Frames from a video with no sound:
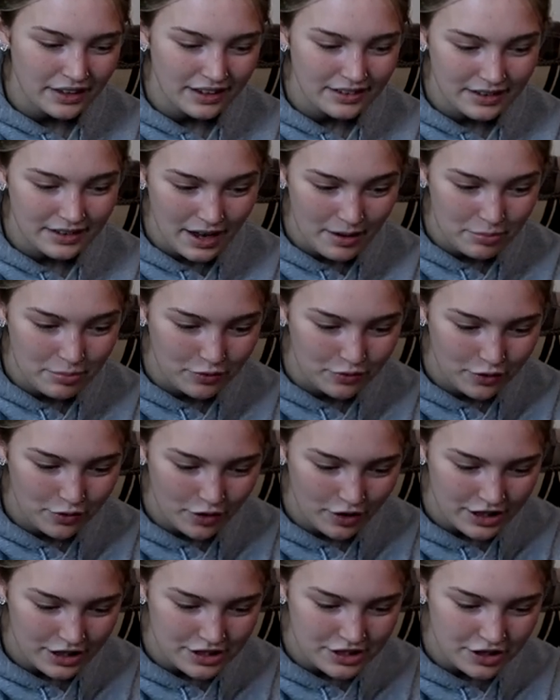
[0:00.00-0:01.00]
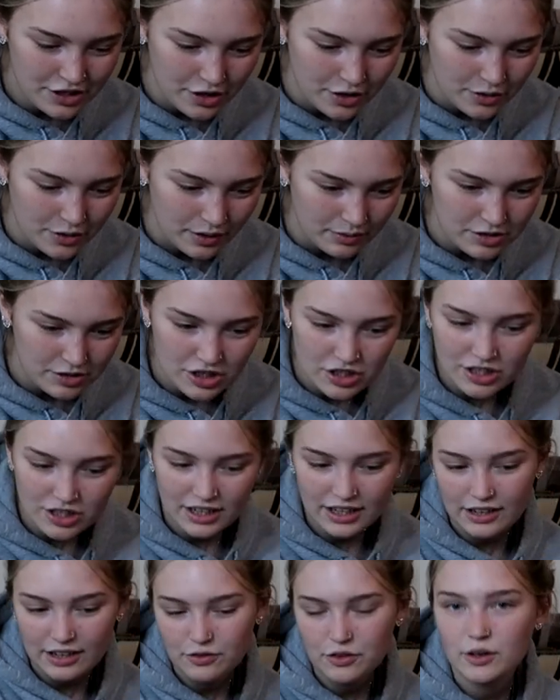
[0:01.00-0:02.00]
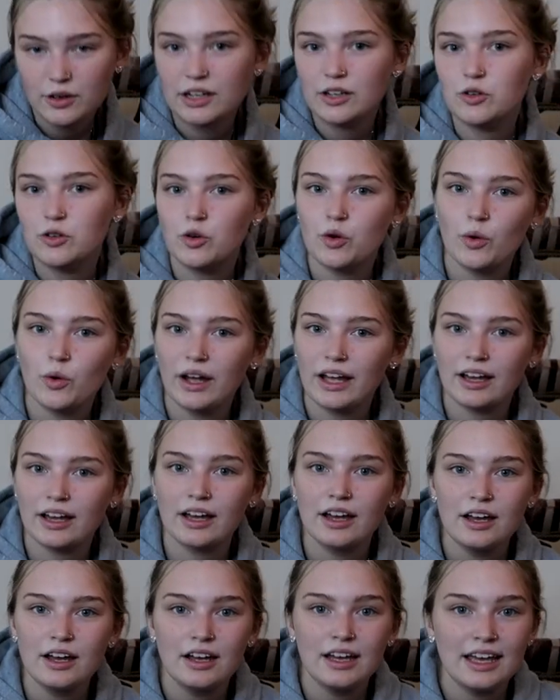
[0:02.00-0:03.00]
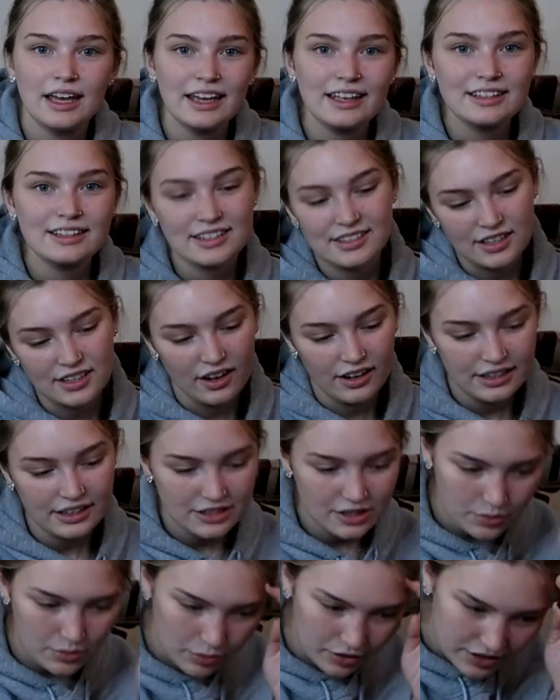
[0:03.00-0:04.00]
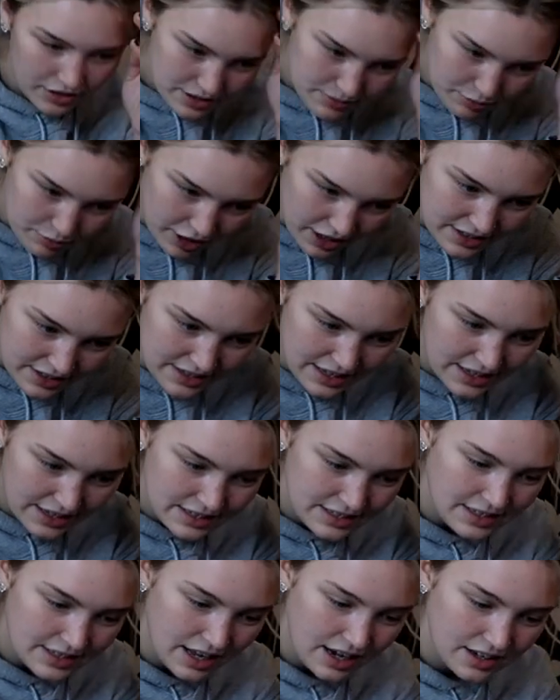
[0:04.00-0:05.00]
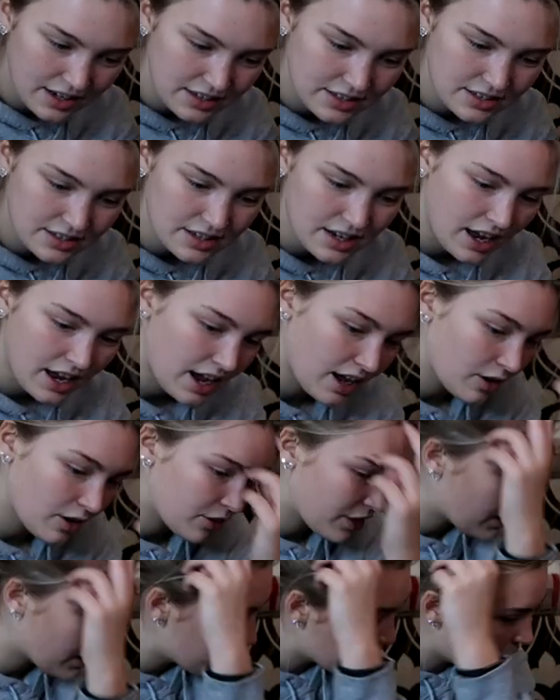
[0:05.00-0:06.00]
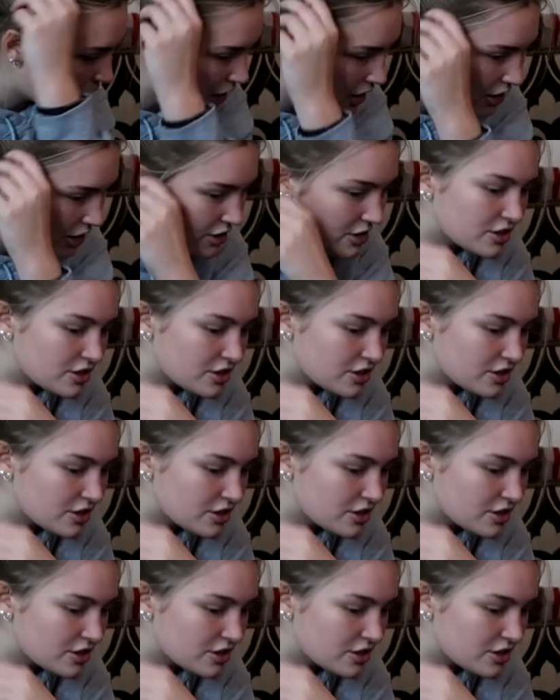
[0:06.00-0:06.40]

yeah, before I do, I'm just gonna give you a little quick insight to what this brand is and how they work.